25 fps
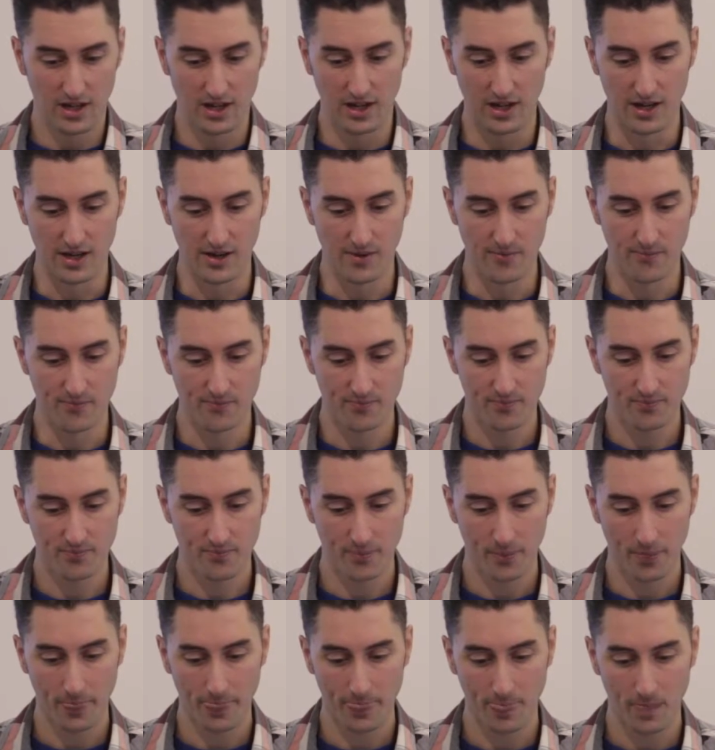
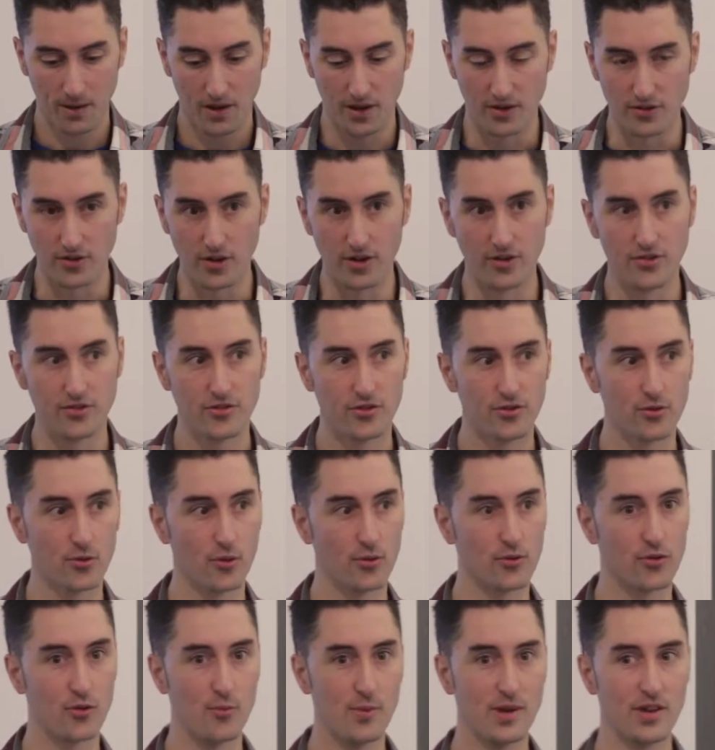And
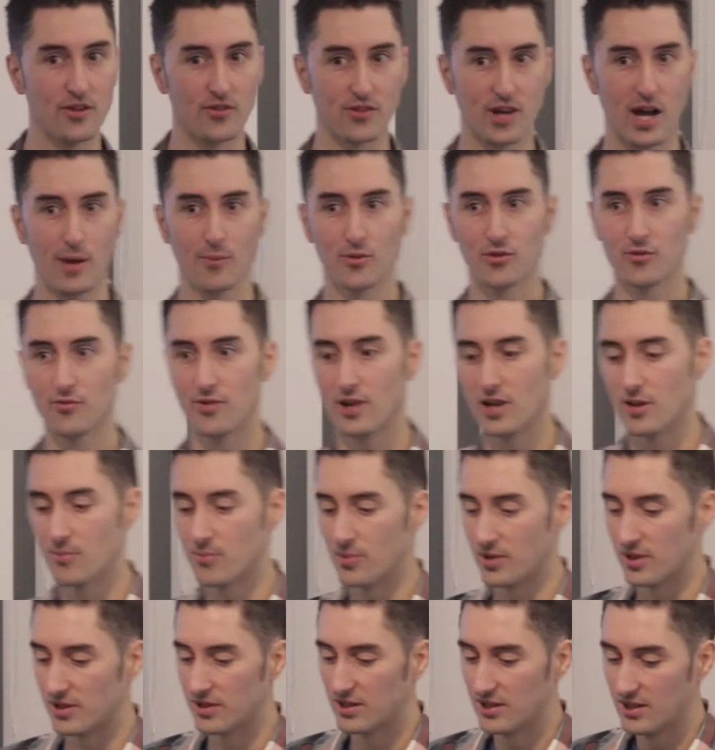sort of to me as an apps
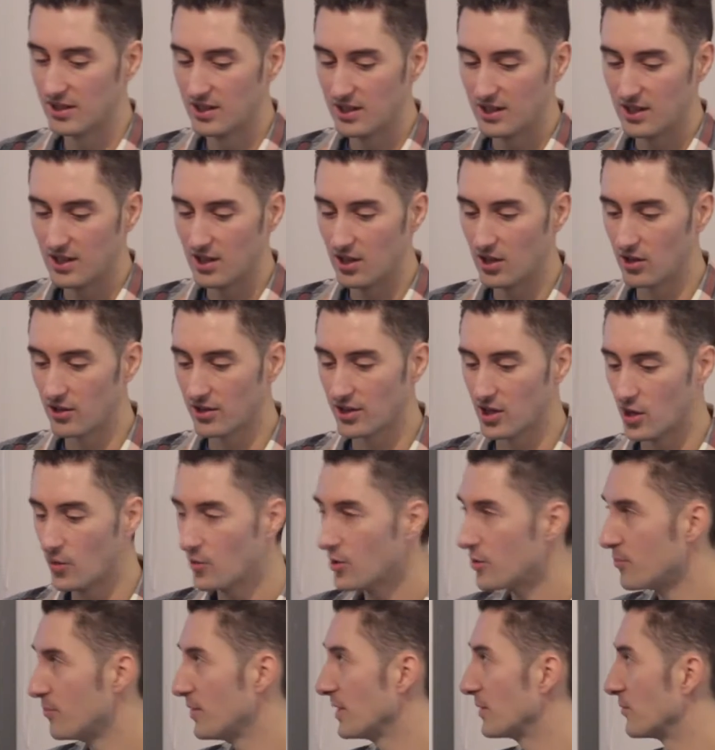developer, I want
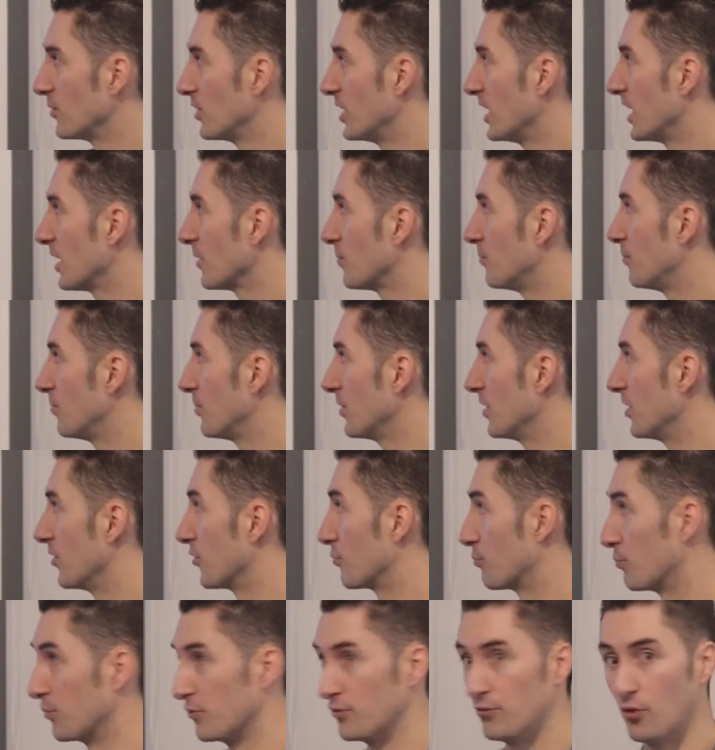to make my app
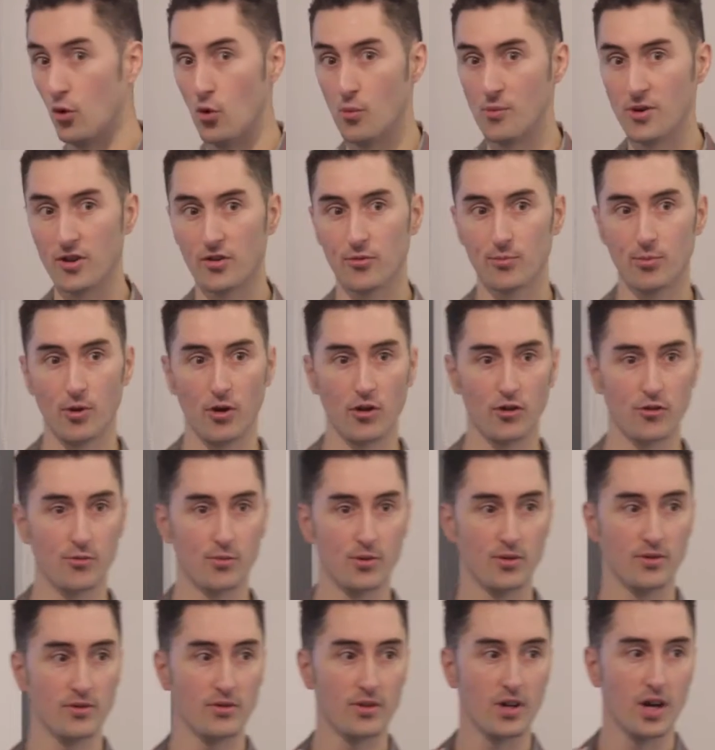as performant as
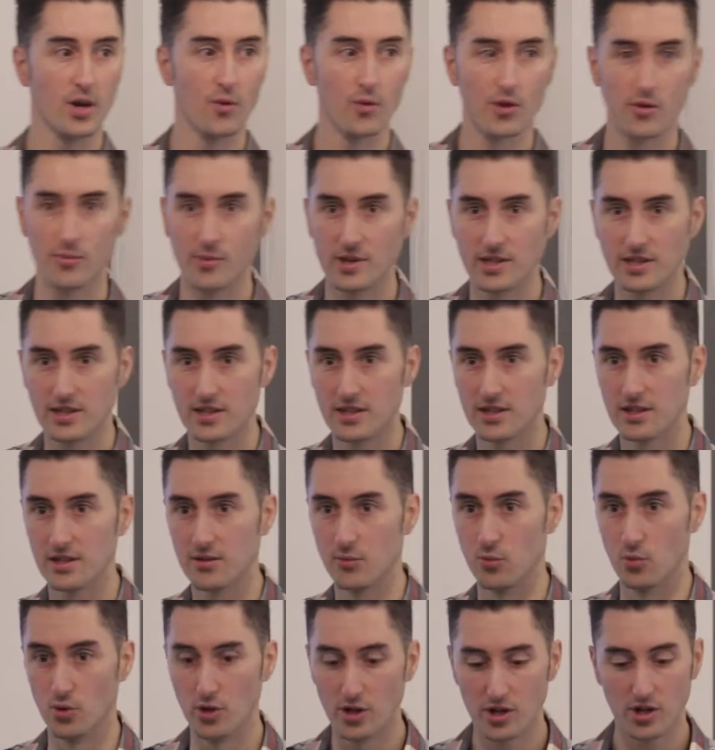possible. I want to make
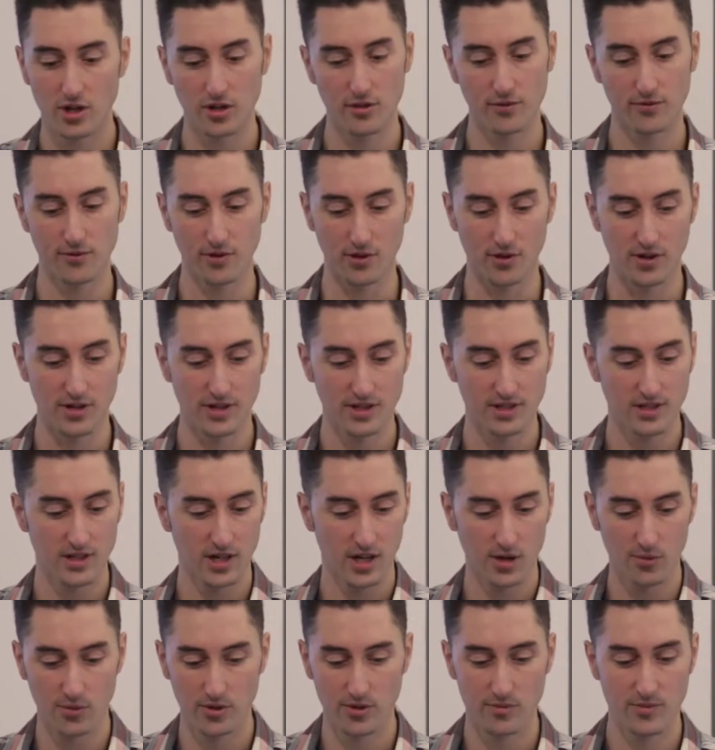it work offline.
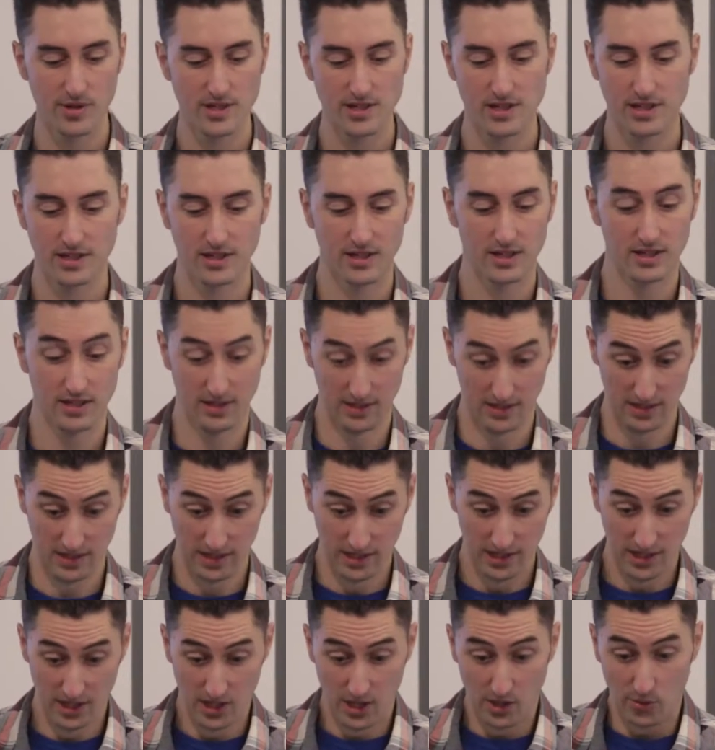I want to make it
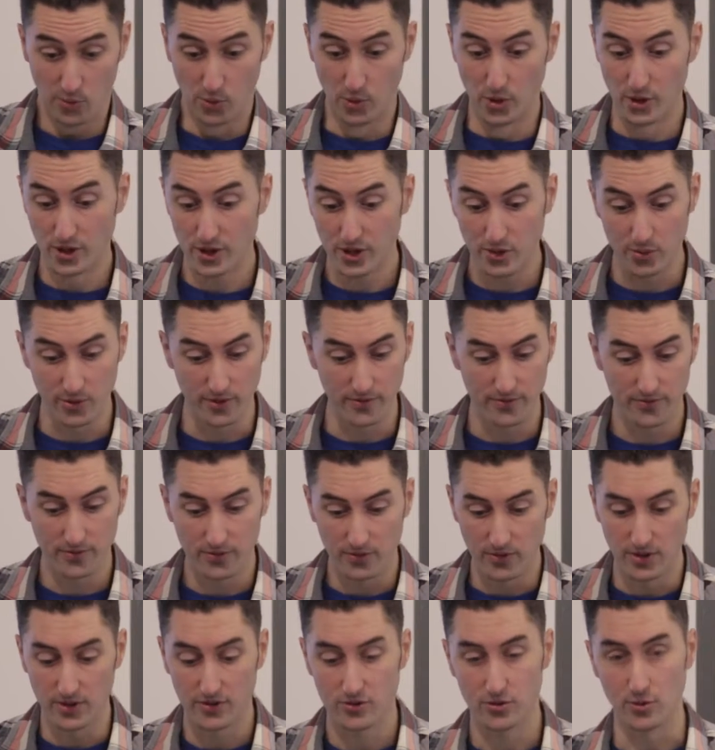work
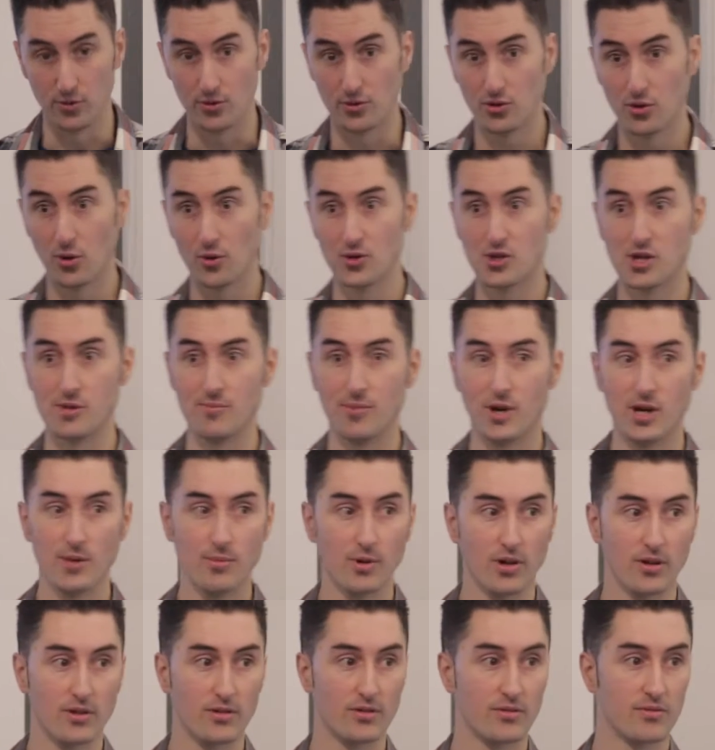with sort of dodgy
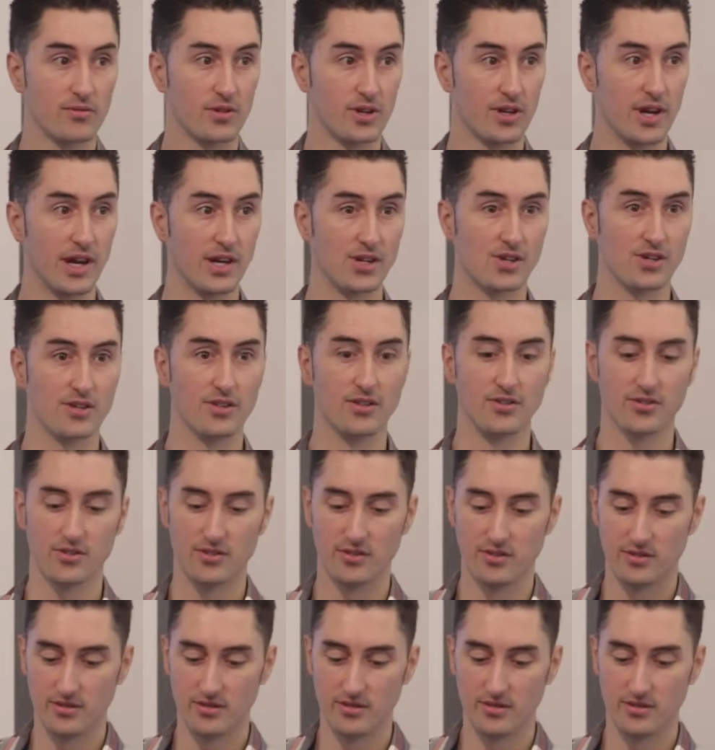mobile connections.